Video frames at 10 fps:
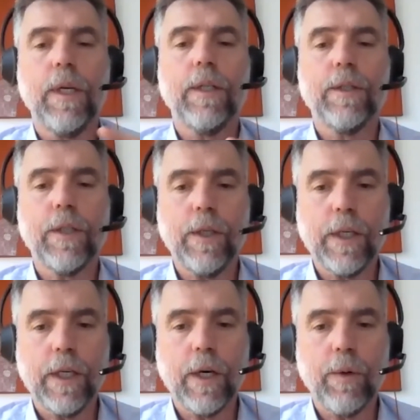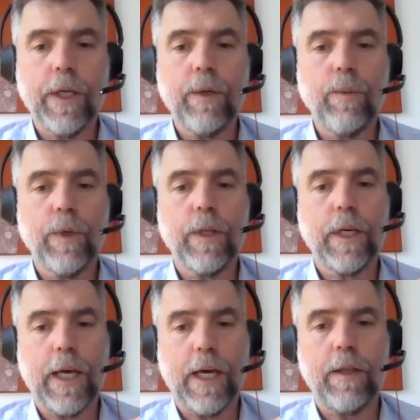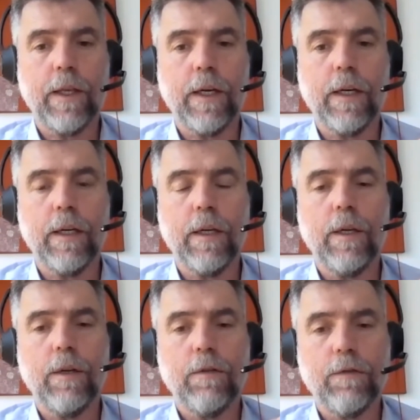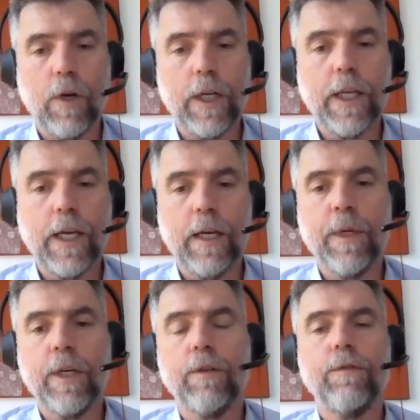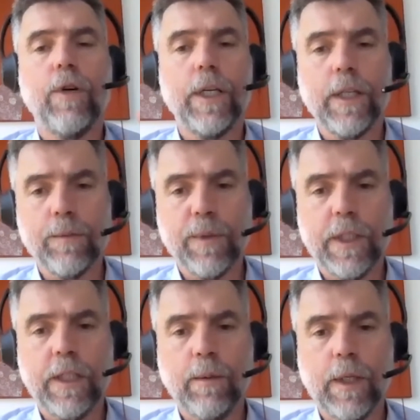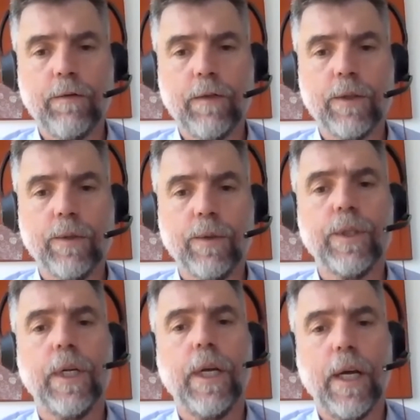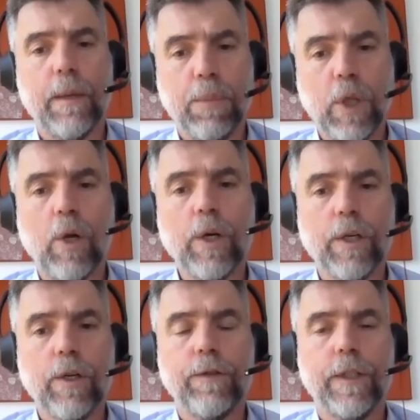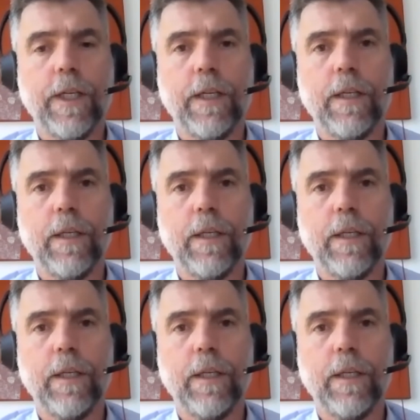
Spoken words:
So you can go in with the catheter, find the AML, find those bleeding blood vessels and block it off there.